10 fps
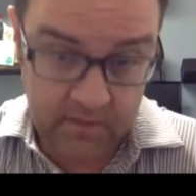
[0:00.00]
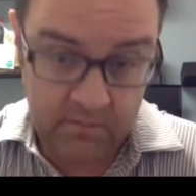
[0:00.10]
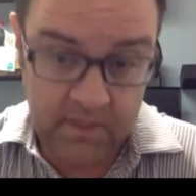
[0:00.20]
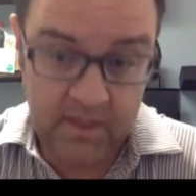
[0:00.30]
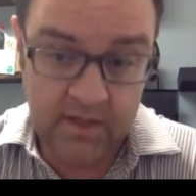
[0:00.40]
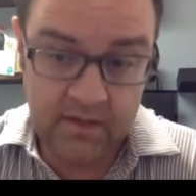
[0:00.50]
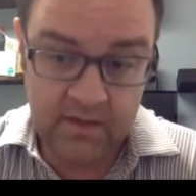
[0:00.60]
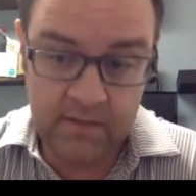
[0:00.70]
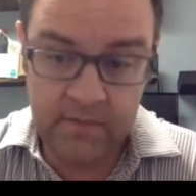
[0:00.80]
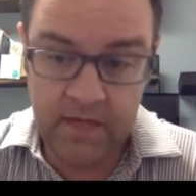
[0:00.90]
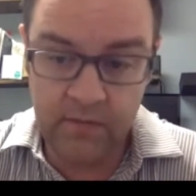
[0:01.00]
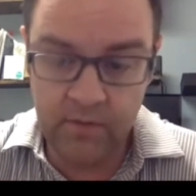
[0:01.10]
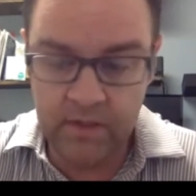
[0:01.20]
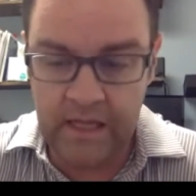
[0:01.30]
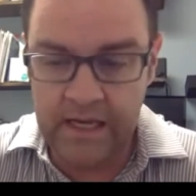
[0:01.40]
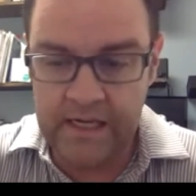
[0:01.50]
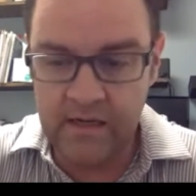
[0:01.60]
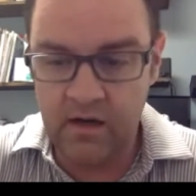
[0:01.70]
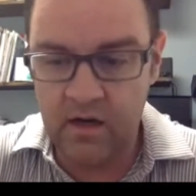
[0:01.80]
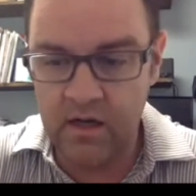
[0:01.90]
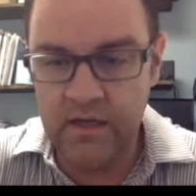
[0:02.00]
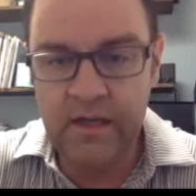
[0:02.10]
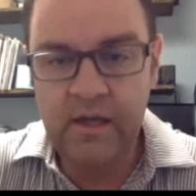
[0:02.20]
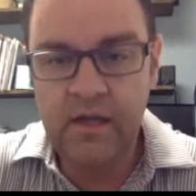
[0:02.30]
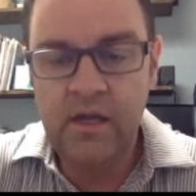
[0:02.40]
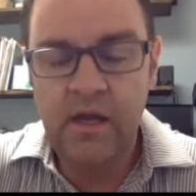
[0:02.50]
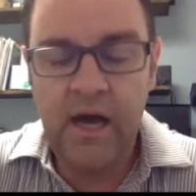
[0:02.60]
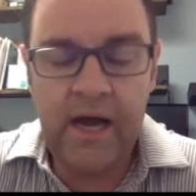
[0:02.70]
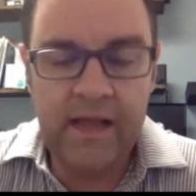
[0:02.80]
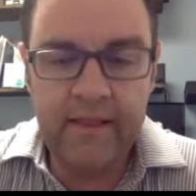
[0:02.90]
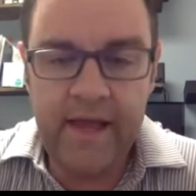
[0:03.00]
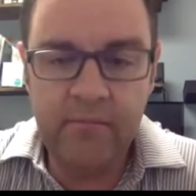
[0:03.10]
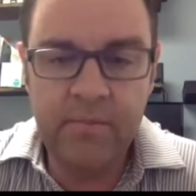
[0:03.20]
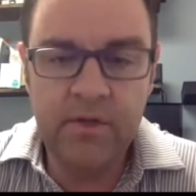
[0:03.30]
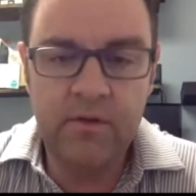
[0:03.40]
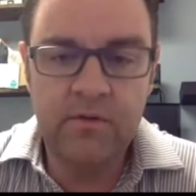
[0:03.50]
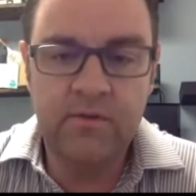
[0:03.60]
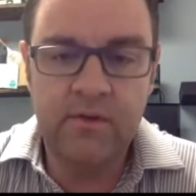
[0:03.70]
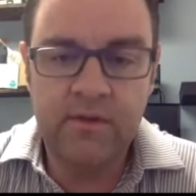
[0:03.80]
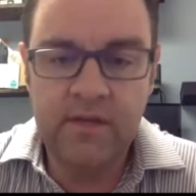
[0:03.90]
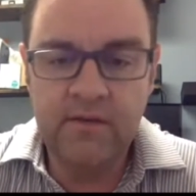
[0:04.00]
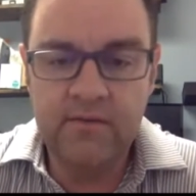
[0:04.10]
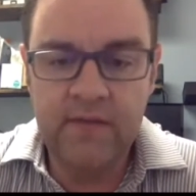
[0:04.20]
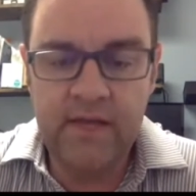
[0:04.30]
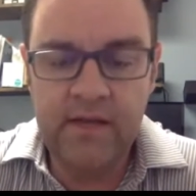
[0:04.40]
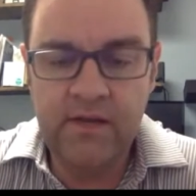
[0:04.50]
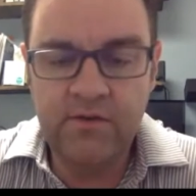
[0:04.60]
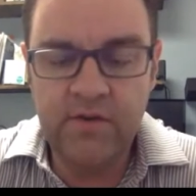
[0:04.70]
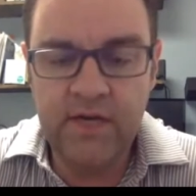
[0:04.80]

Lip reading: because I'm not relying on high lab bills and things of that nature.